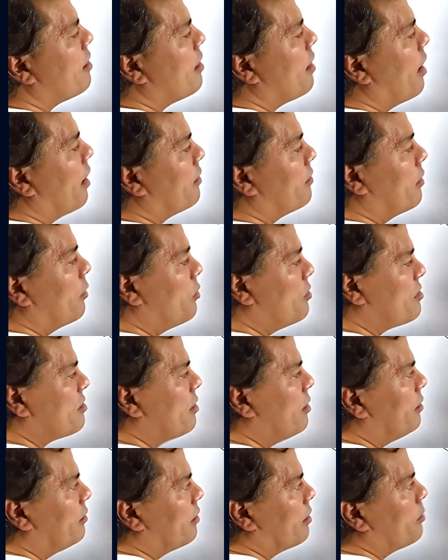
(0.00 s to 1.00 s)
and the
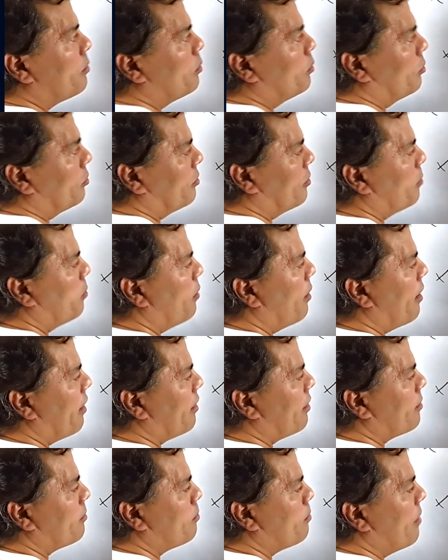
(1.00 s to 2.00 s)
result
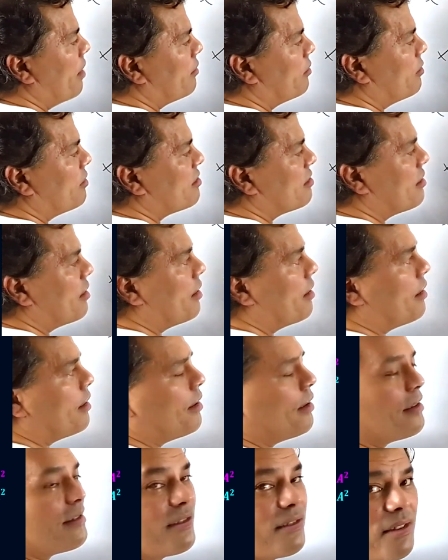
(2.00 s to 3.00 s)
multiplying matrix
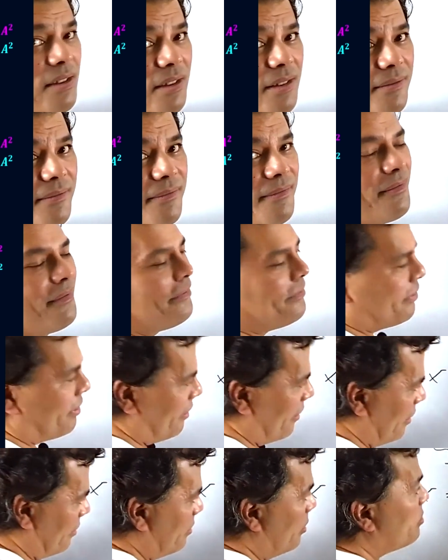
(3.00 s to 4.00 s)
C,
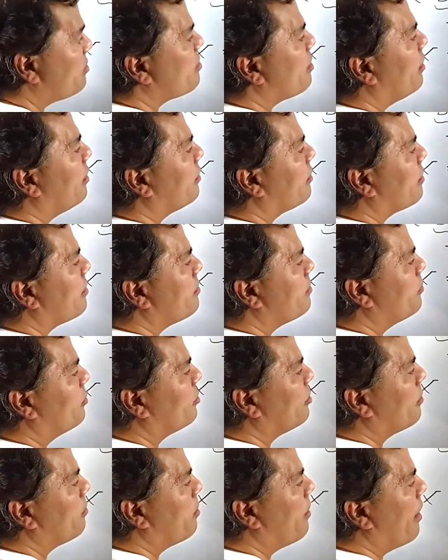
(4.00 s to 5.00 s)
and the result
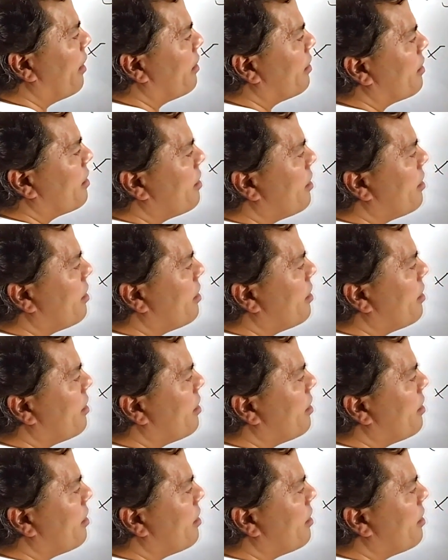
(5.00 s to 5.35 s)
multiplying